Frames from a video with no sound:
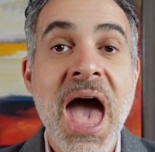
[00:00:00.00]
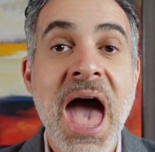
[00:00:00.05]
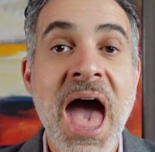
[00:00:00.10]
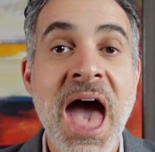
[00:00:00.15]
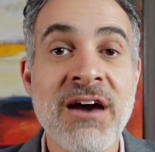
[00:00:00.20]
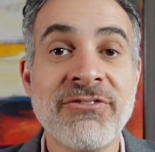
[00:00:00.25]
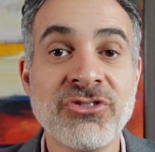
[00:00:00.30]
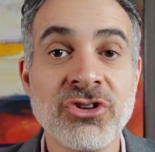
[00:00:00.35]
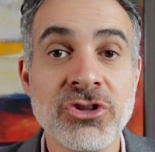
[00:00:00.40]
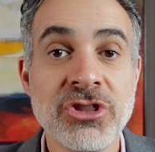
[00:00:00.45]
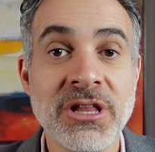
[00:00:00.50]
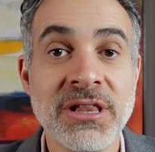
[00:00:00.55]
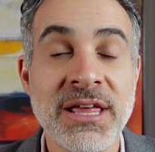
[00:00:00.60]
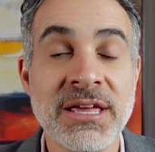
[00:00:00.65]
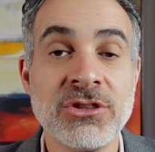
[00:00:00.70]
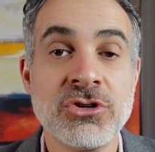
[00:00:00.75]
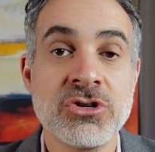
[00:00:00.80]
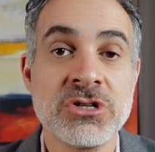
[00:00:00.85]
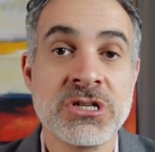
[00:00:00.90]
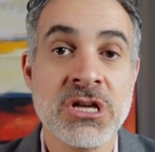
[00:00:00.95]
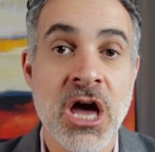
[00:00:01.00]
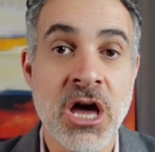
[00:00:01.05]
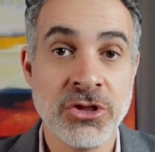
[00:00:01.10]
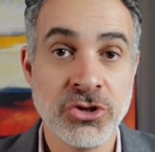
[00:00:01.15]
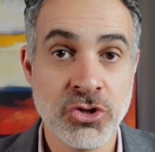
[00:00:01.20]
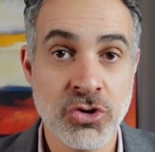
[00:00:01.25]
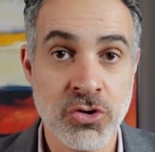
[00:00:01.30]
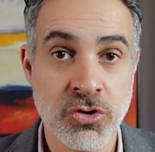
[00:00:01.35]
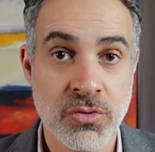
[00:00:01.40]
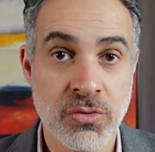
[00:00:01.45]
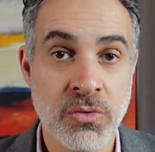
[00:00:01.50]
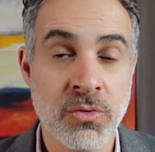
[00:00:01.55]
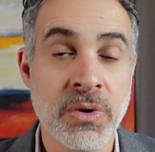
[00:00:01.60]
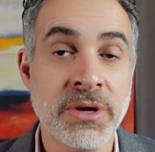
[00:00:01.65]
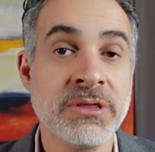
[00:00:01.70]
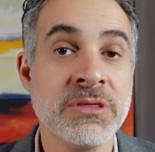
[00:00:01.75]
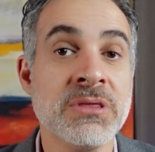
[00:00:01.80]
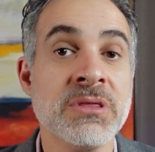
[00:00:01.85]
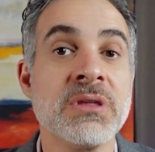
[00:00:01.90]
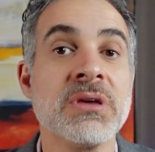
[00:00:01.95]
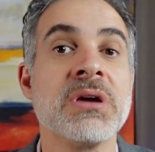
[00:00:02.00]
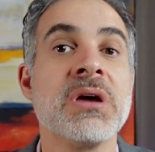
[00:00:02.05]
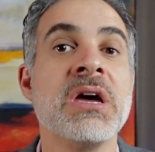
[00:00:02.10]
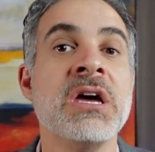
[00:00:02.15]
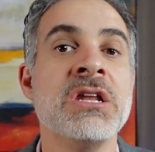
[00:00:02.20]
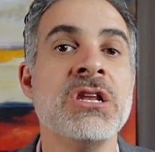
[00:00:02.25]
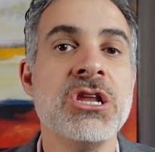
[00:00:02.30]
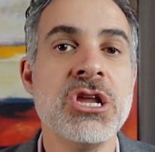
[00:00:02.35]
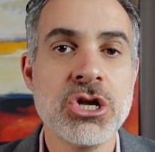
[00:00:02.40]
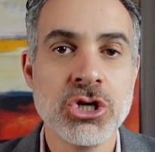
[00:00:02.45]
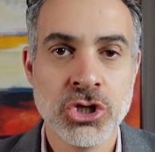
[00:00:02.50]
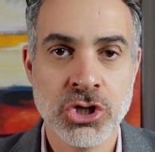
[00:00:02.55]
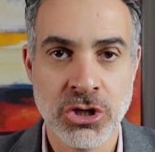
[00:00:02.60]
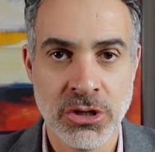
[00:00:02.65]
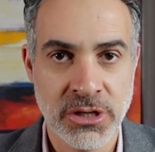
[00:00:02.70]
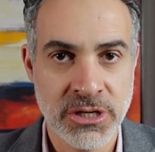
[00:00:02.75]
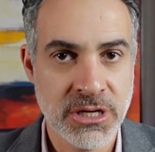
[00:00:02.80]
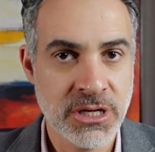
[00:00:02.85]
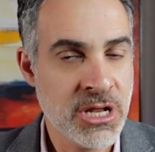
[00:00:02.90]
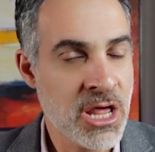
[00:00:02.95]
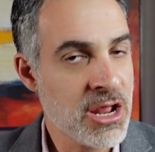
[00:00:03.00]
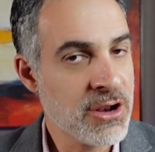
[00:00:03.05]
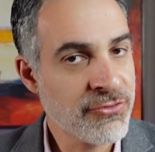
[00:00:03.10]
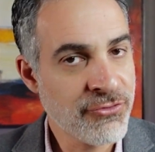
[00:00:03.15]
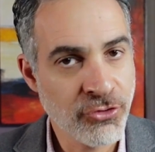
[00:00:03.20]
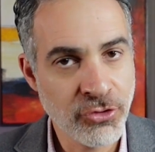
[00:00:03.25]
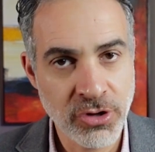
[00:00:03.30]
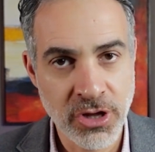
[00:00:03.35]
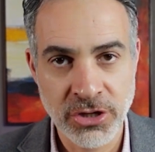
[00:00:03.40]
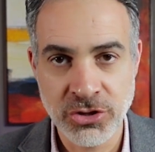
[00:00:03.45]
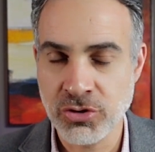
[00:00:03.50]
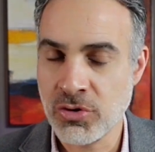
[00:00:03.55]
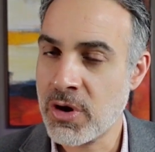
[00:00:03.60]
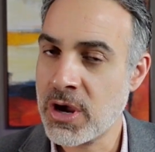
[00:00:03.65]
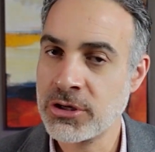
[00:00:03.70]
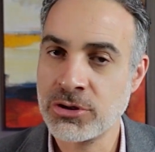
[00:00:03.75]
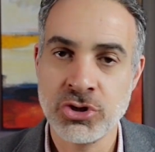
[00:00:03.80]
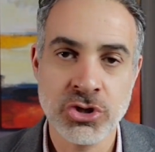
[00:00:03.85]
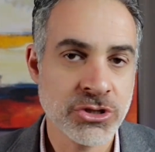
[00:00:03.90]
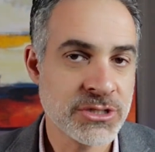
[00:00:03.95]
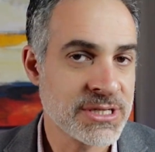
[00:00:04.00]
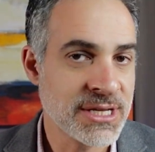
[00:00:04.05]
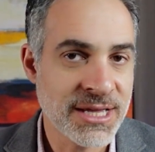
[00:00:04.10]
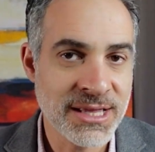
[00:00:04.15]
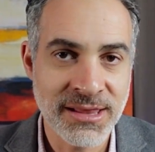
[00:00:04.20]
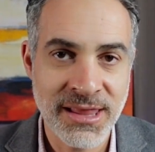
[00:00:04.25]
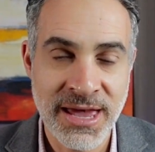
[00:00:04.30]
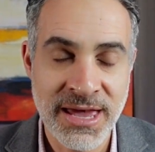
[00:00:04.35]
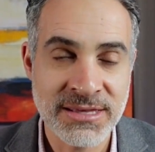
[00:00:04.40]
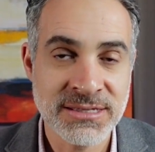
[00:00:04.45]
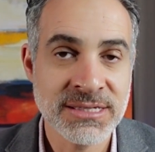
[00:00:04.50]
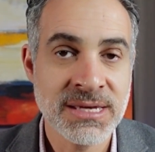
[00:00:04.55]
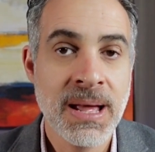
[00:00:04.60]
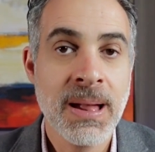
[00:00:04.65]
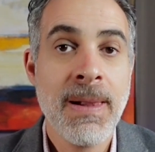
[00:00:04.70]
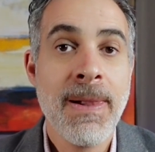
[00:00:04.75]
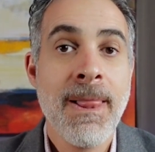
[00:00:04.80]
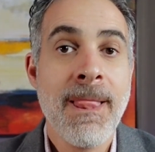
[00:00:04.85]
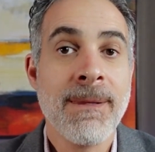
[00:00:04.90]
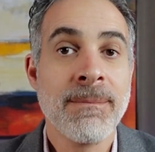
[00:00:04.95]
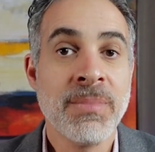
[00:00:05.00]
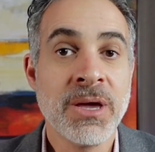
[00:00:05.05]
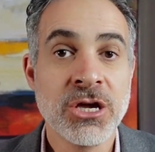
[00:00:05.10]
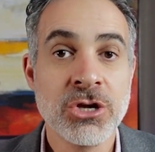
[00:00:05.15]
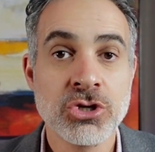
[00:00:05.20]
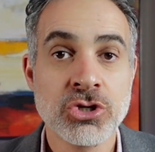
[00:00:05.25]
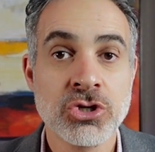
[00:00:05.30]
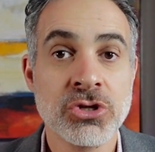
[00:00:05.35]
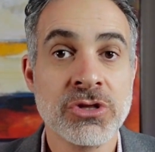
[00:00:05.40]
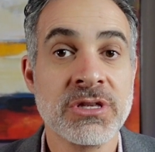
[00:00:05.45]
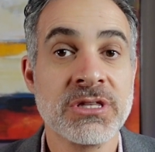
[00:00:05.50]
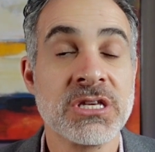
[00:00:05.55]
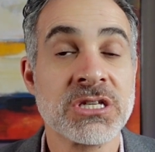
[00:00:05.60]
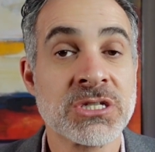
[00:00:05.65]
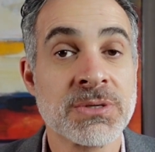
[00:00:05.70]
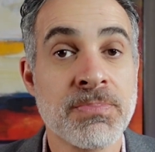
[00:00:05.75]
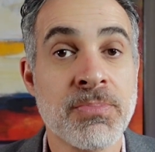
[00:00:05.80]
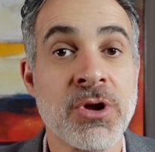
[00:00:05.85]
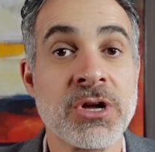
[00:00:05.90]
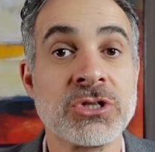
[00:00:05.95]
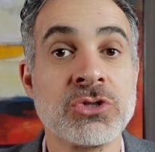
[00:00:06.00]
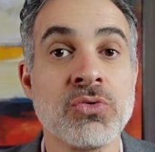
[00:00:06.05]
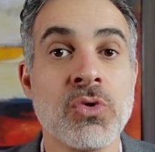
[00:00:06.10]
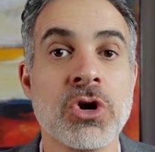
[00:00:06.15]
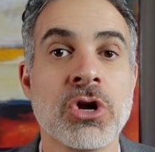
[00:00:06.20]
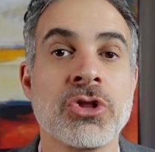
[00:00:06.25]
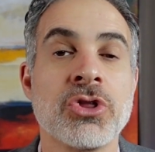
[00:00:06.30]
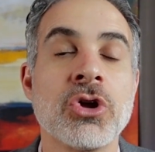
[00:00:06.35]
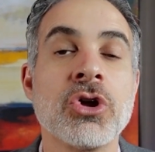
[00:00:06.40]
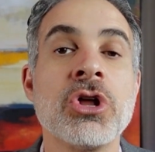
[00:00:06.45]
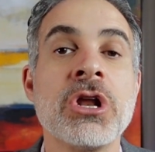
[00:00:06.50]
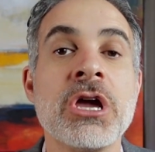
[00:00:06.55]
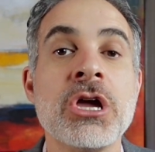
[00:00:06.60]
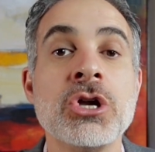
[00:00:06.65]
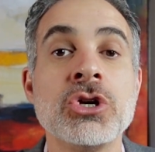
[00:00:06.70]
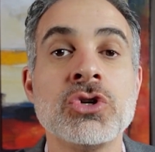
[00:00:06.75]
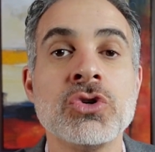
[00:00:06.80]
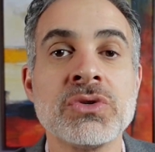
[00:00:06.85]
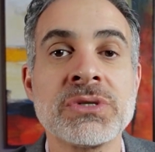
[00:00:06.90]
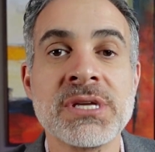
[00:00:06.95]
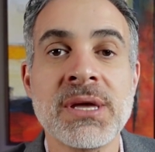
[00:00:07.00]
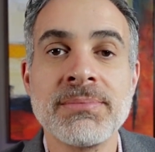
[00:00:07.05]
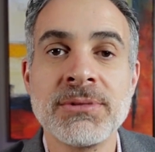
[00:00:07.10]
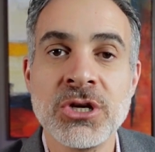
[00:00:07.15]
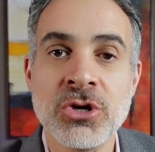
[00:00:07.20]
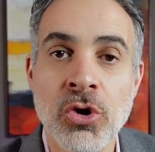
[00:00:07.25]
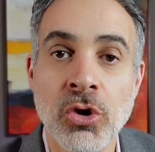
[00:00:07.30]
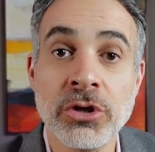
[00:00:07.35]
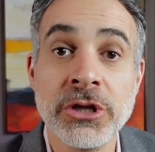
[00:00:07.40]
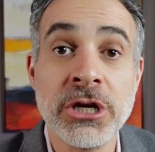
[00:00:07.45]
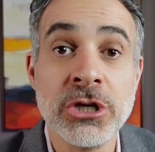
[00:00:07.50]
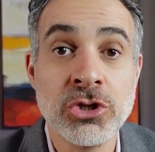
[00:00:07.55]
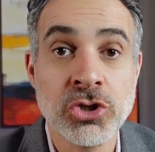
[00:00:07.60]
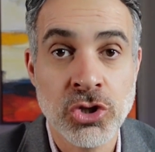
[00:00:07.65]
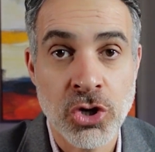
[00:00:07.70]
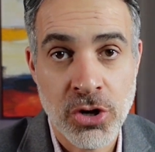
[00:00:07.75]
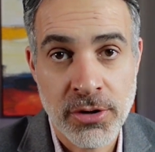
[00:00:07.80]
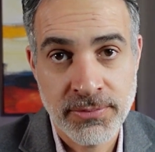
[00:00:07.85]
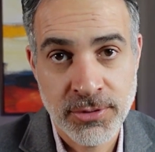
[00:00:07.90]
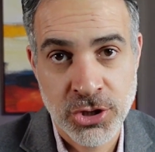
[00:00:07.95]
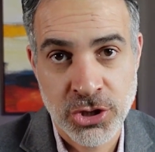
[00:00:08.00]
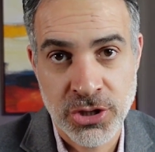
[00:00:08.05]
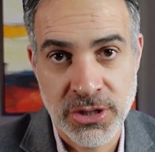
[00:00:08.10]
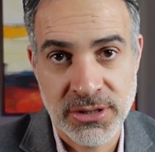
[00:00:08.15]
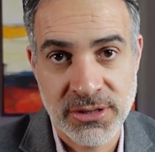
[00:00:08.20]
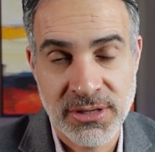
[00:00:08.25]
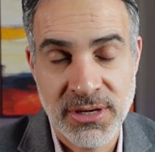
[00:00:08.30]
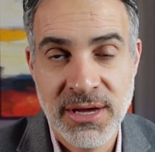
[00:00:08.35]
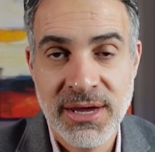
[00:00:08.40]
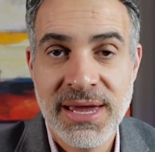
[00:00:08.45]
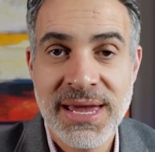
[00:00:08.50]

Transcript: after the lender is underwritten initially, not a full underwrite, just a glance, making sure that the spreads work, they're going to issue something called a term sheet.